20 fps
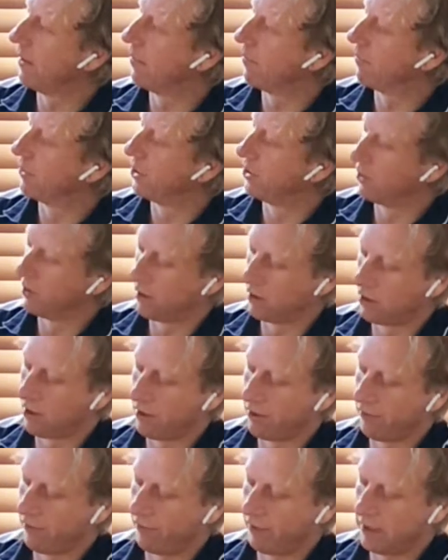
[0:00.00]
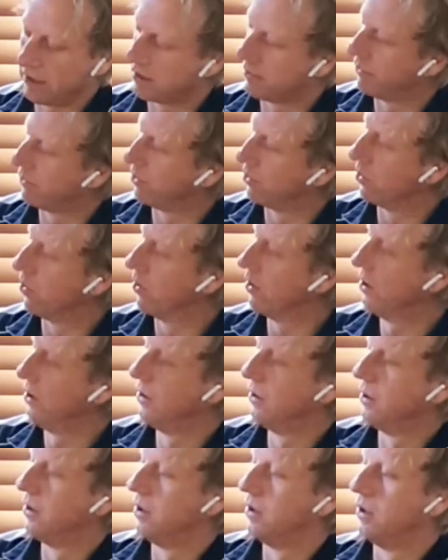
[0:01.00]
doing it on the face of the door,
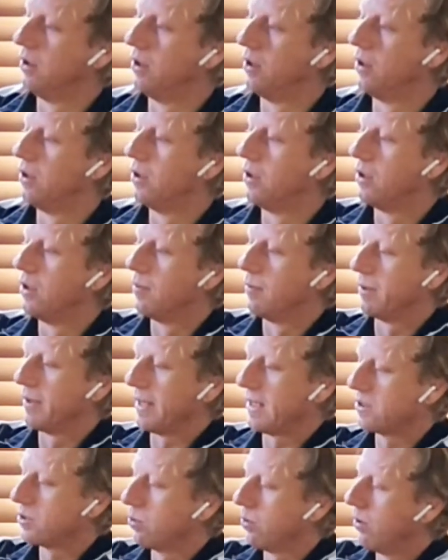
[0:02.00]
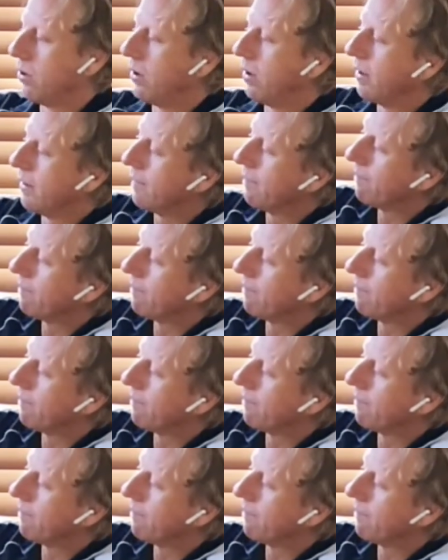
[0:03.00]
but that's why